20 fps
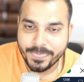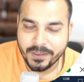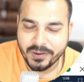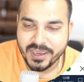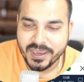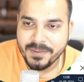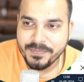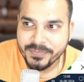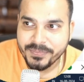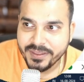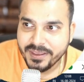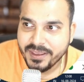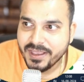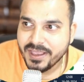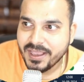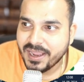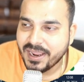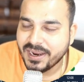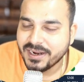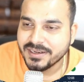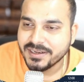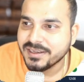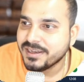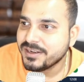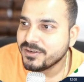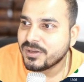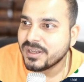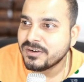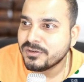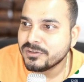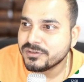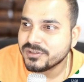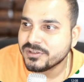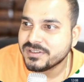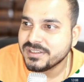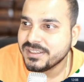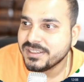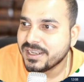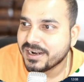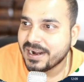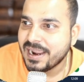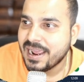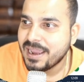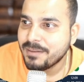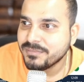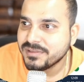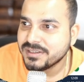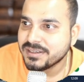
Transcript: Okay, and here you can also see the RAM